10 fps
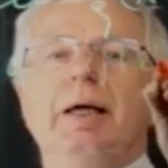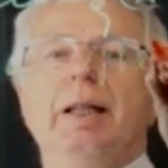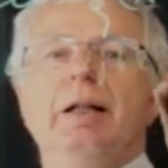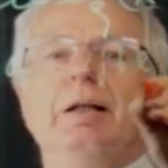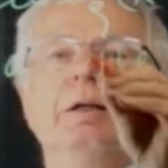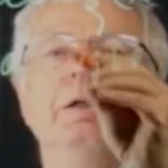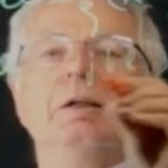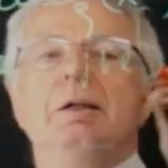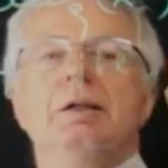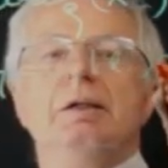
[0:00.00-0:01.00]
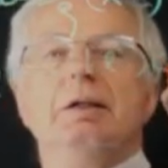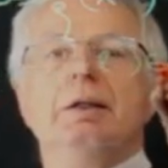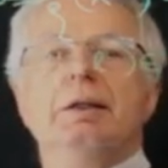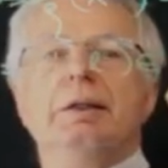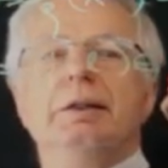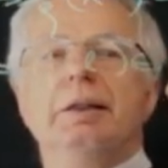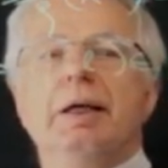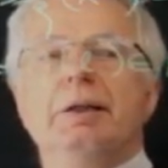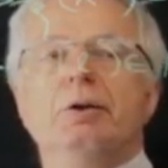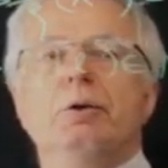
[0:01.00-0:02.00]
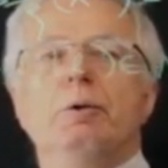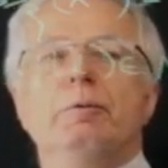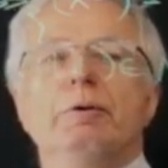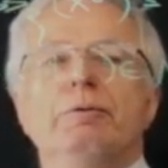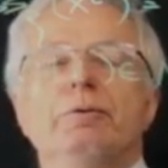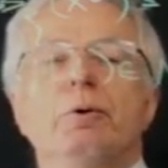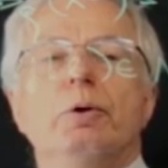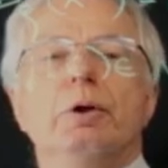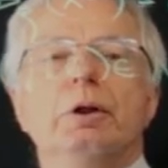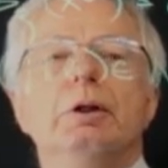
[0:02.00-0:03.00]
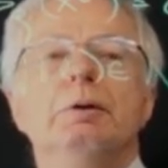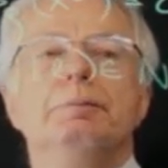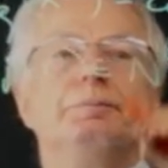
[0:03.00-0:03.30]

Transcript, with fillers: l in n over 4